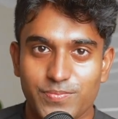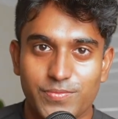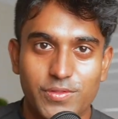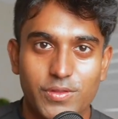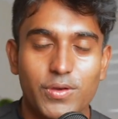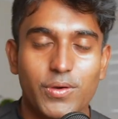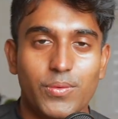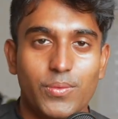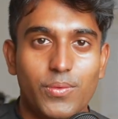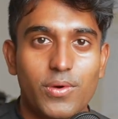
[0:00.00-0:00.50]

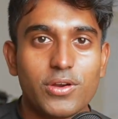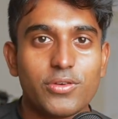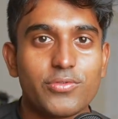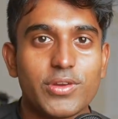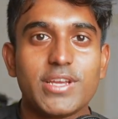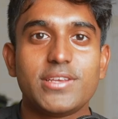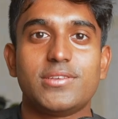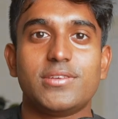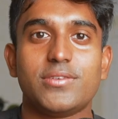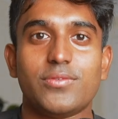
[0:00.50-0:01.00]
one
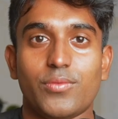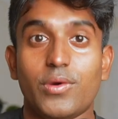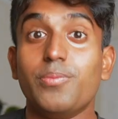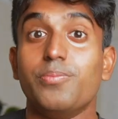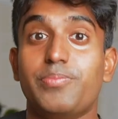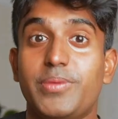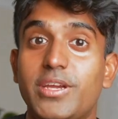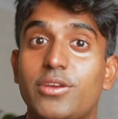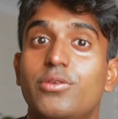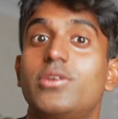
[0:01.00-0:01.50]

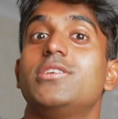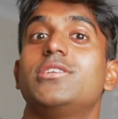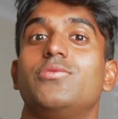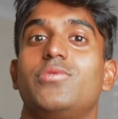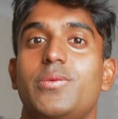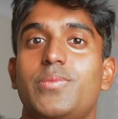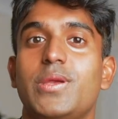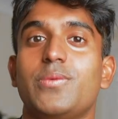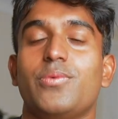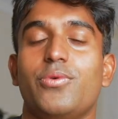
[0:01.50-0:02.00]
big reason
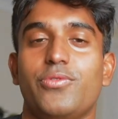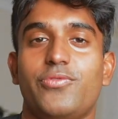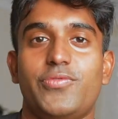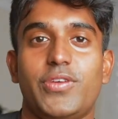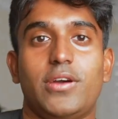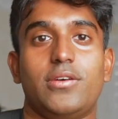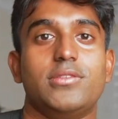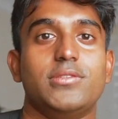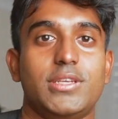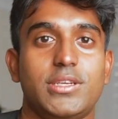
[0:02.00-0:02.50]
why people
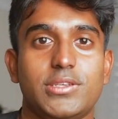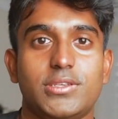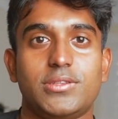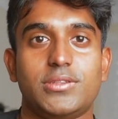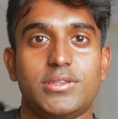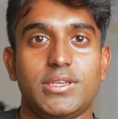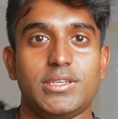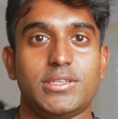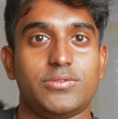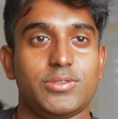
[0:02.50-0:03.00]
fail these
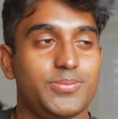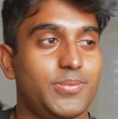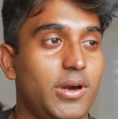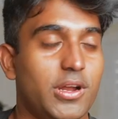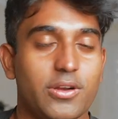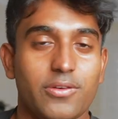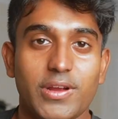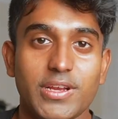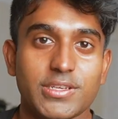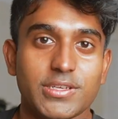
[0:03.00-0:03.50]

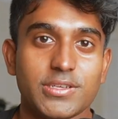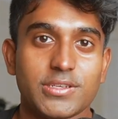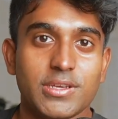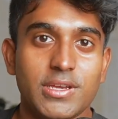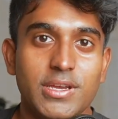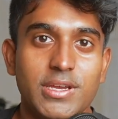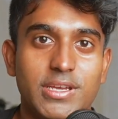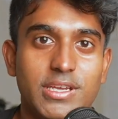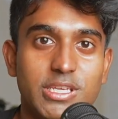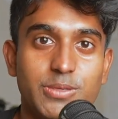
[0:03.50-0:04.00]
Spartan races
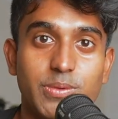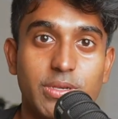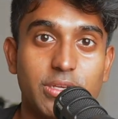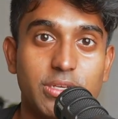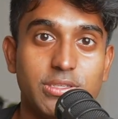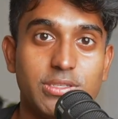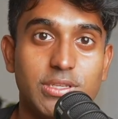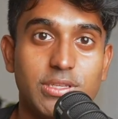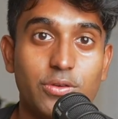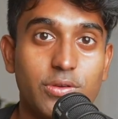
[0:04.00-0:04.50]
is
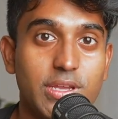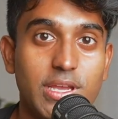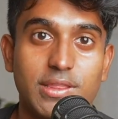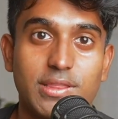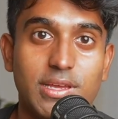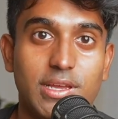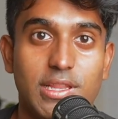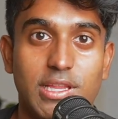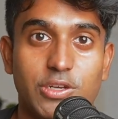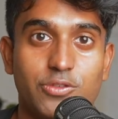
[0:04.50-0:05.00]
because they don't get
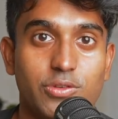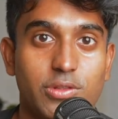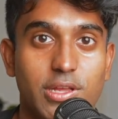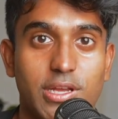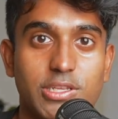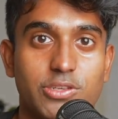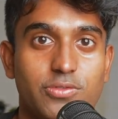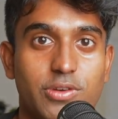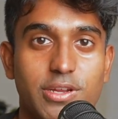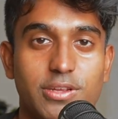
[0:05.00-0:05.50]
their
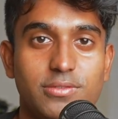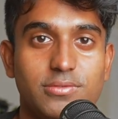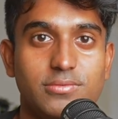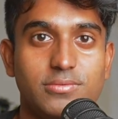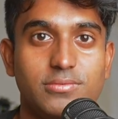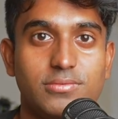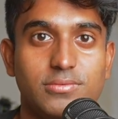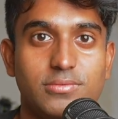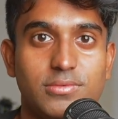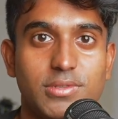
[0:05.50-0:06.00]
electrolytes right.
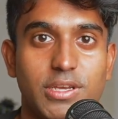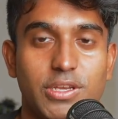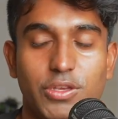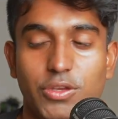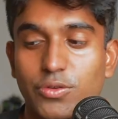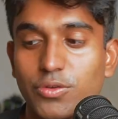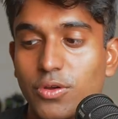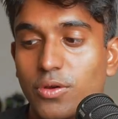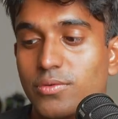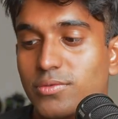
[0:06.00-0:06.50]
Like you don't,